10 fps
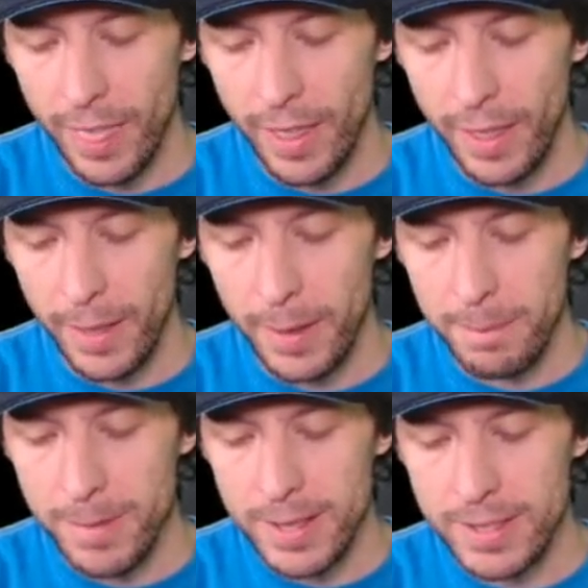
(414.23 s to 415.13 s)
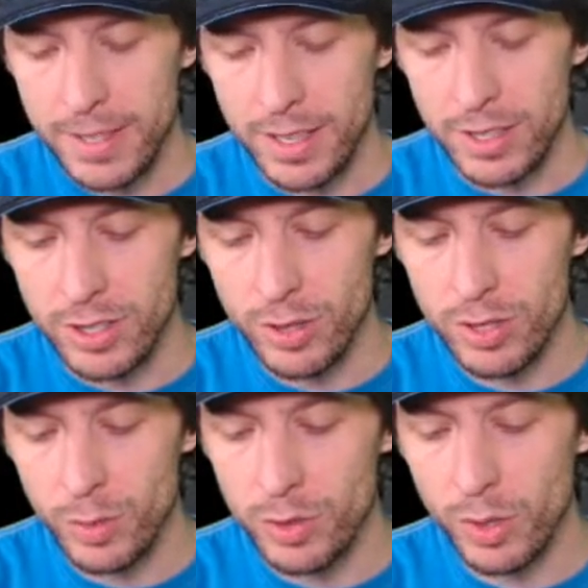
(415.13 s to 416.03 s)
Um, let's see.
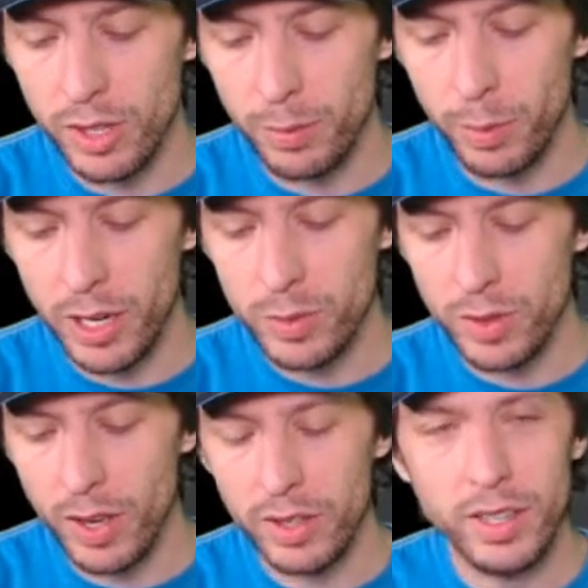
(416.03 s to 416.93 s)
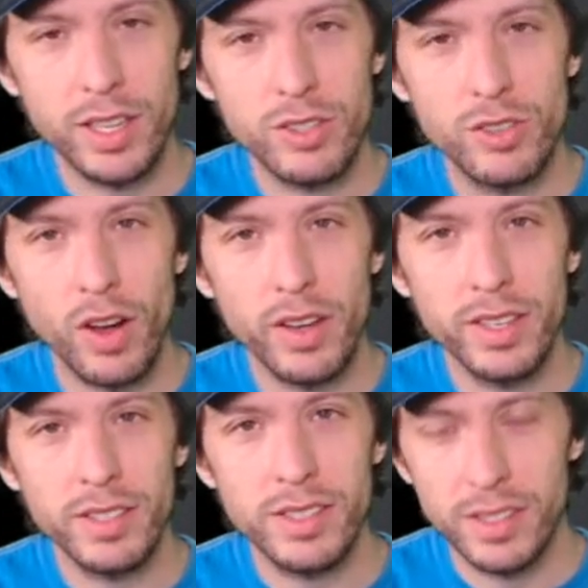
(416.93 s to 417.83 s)
Susan was really impressed with all the kids'
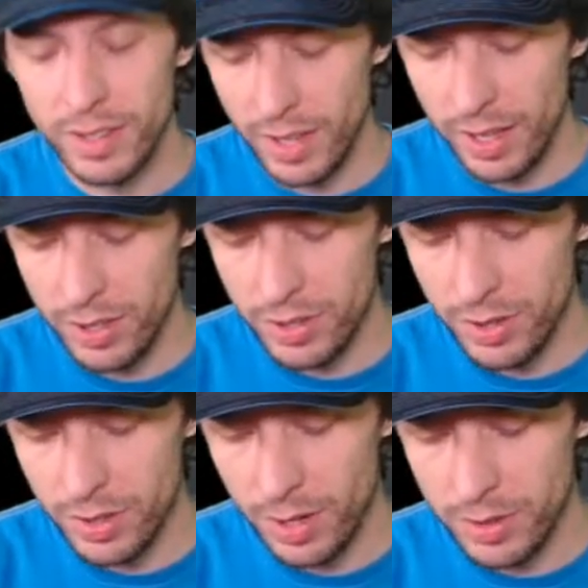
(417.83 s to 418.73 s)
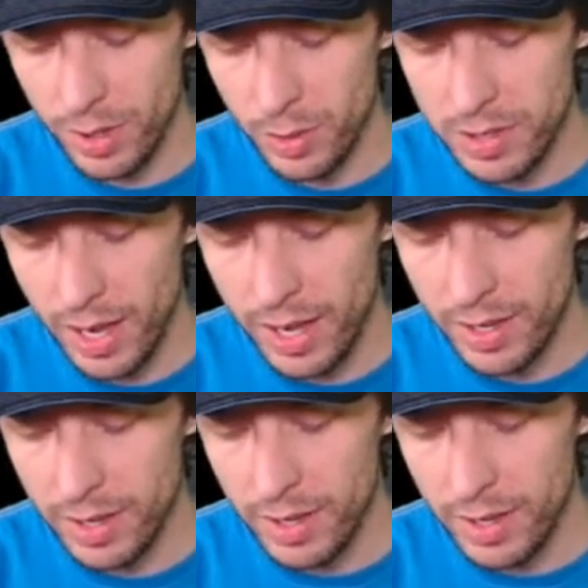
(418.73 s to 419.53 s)
drawings. Thank you, Susan. And so was I.